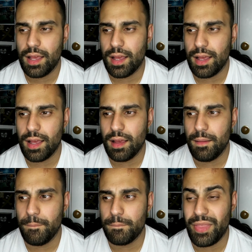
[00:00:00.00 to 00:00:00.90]

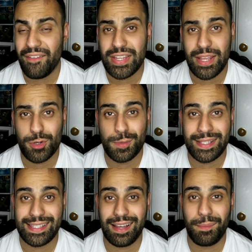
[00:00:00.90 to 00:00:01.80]
That video was
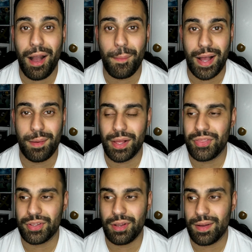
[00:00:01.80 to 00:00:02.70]
meant to come out about a
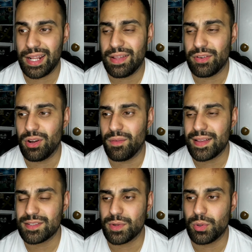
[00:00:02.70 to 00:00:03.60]
month ago and I never got
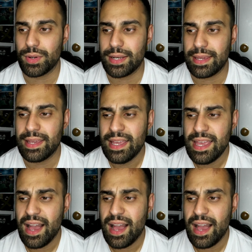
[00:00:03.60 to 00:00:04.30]
around to recording it.